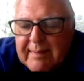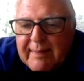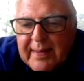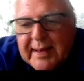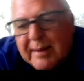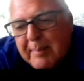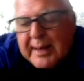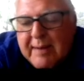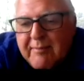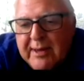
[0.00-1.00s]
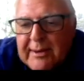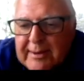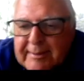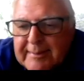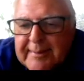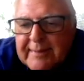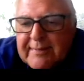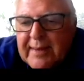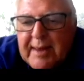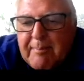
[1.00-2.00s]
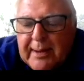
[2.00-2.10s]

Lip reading: They come back every year. Same place.